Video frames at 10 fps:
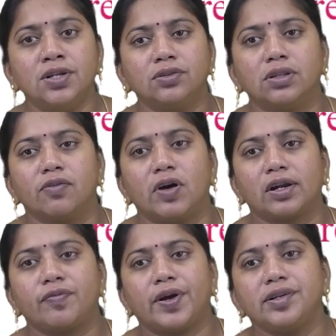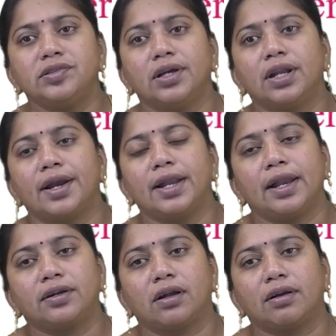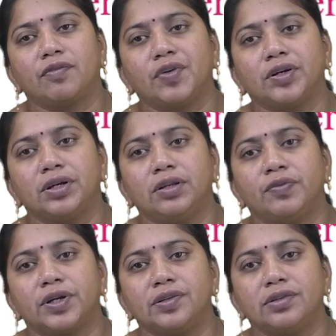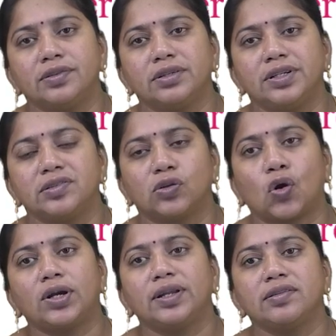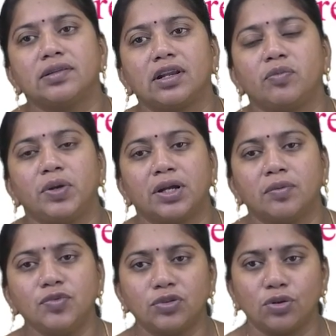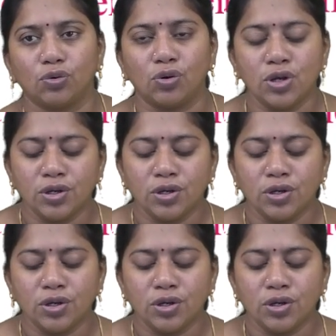So the work function and electron affinity differences, it is not necessarily become zero.